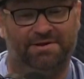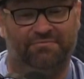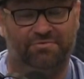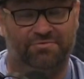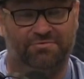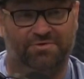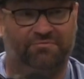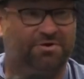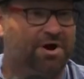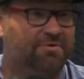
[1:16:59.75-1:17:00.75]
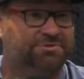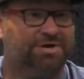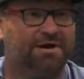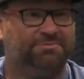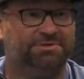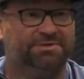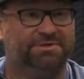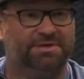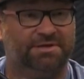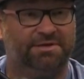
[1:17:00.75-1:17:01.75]
if the car was
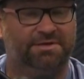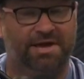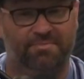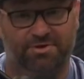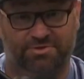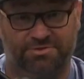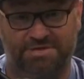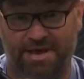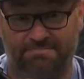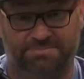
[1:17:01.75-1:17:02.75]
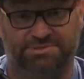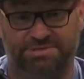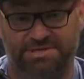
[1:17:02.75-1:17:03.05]
optioned, it came with TEMS,